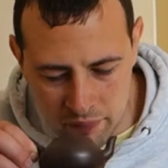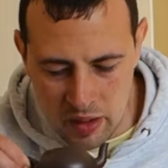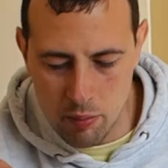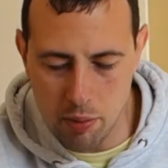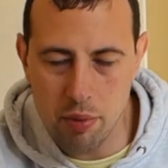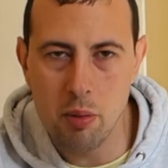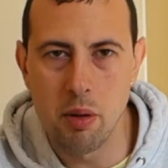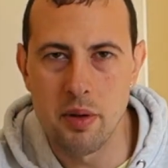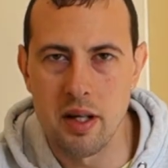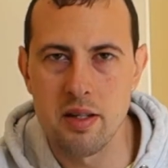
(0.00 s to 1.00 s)
My
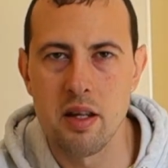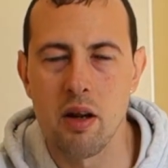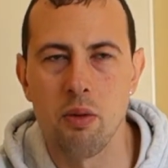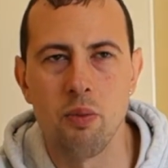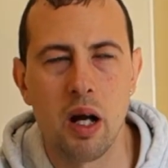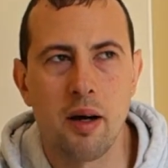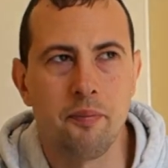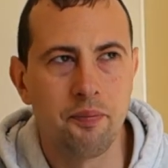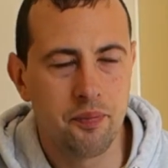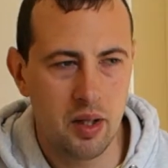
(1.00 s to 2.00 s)
problem is,
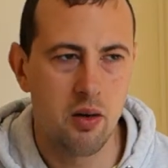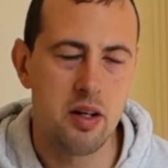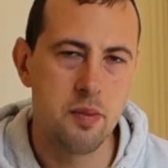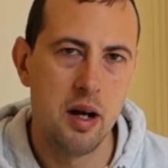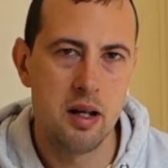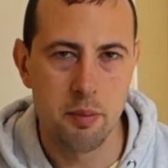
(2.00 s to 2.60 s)
I